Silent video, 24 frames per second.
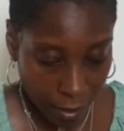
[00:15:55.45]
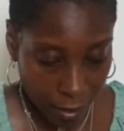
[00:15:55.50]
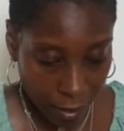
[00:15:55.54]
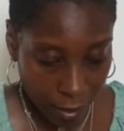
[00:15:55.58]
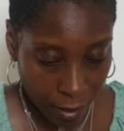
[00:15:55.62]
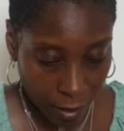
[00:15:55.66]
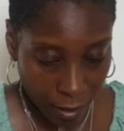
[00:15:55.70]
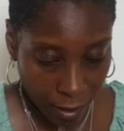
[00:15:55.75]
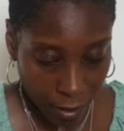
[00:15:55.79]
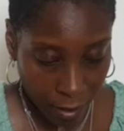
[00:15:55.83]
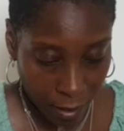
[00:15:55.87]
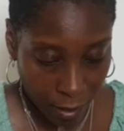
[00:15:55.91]

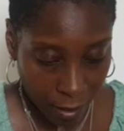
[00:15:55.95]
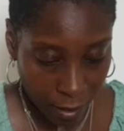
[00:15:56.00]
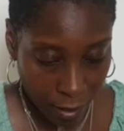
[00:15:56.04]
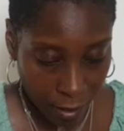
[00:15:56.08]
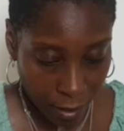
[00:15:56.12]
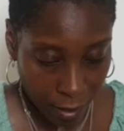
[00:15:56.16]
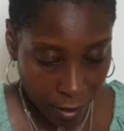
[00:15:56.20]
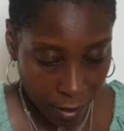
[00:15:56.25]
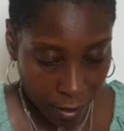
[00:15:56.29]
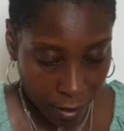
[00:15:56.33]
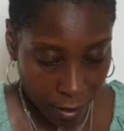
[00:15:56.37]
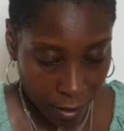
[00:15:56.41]

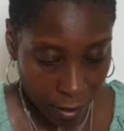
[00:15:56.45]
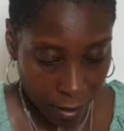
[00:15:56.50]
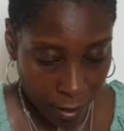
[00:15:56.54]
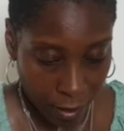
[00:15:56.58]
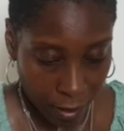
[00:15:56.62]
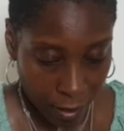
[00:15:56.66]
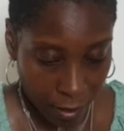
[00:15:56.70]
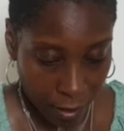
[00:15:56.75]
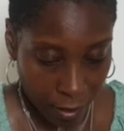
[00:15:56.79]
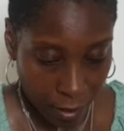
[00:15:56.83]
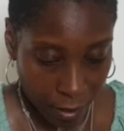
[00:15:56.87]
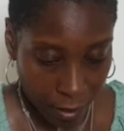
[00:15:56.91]

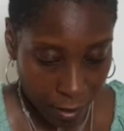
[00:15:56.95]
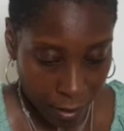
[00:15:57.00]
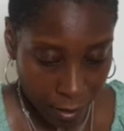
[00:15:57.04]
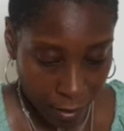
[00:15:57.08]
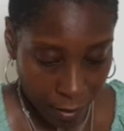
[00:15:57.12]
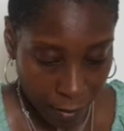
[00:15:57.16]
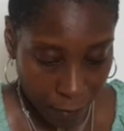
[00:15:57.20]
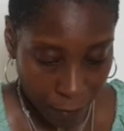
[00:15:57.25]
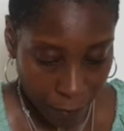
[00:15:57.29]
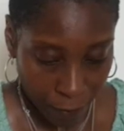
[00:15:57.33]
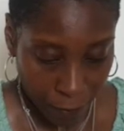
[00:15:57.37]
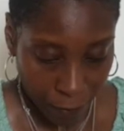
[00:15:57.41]

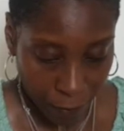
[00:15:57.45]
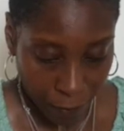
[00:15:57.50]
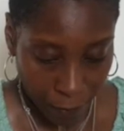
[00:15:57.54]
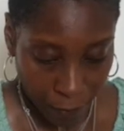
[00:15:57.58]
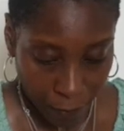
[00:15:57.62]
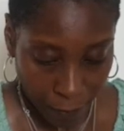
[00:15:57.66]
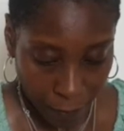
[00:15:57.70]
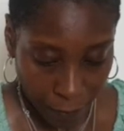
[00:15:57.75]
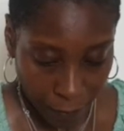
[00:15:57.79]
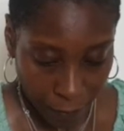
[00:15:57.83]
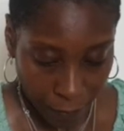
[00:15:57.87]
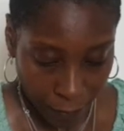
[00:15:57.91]

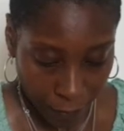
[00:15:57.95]
No one is speaking in this clip.